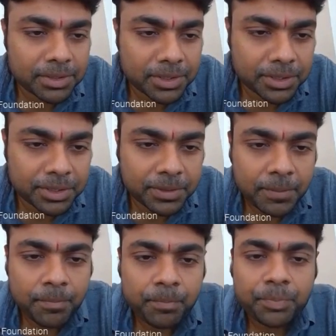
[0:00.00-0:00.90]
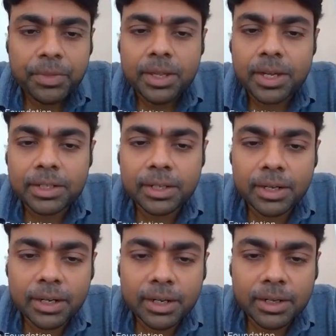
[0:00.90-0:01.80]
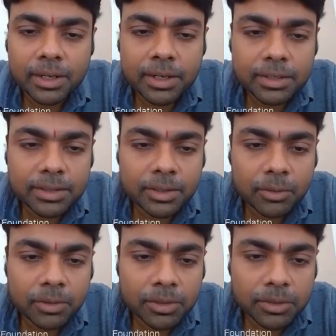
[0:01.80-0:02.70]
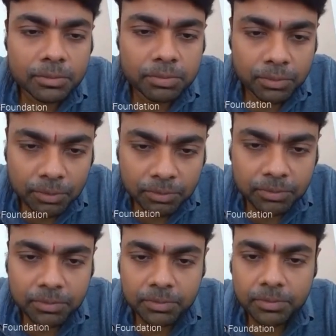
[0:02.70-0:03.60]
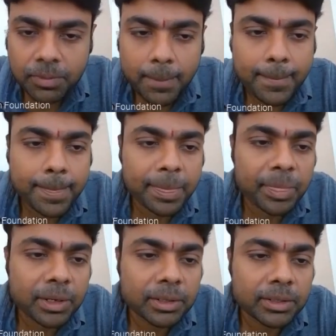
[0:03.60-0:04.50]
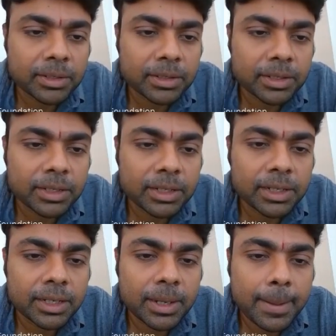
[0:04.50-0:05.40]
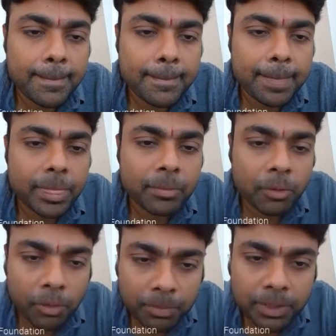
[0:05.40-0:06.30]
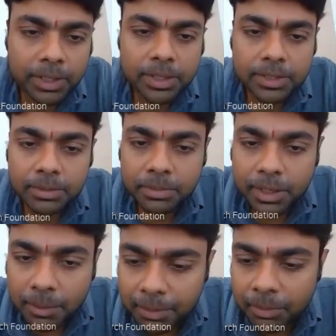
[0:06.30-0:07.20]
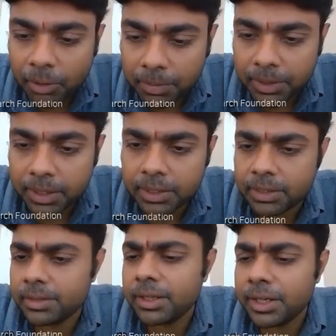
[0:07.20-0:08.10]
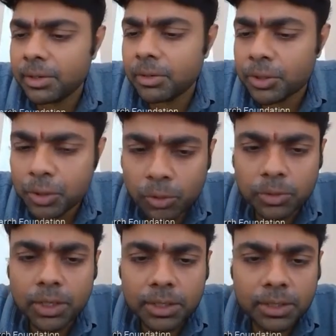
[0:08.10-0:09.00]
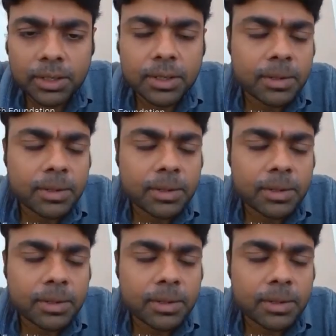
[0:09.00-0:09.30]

transaction. And the regulator has the onus to prove that the property is a Benami property. They need not show that